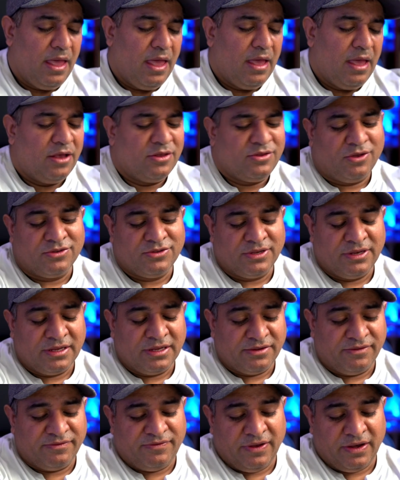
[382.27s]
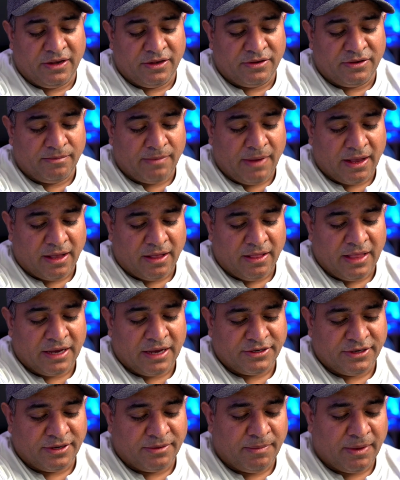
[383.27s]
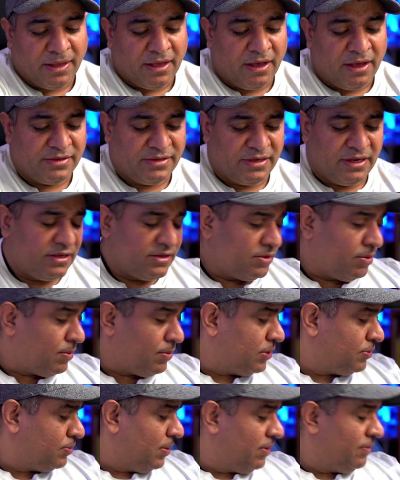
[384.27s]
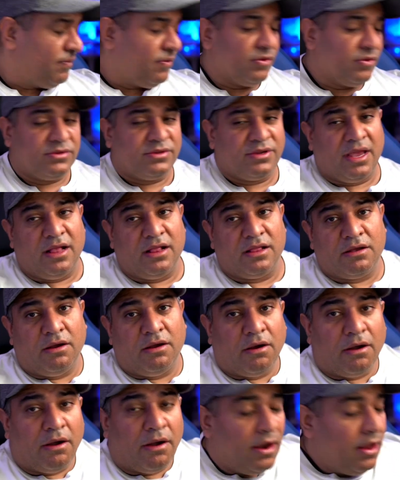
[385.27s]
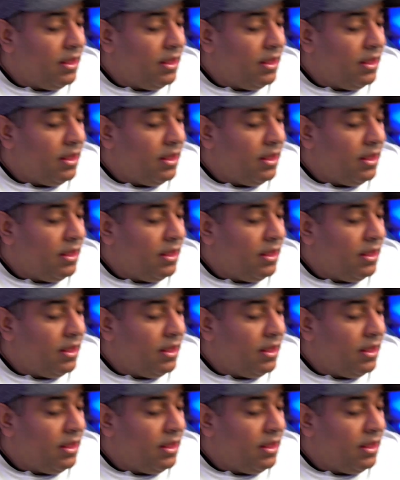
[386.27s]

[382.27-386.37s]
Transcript: It also doesn't fit into my collection because it is a 124th scale car.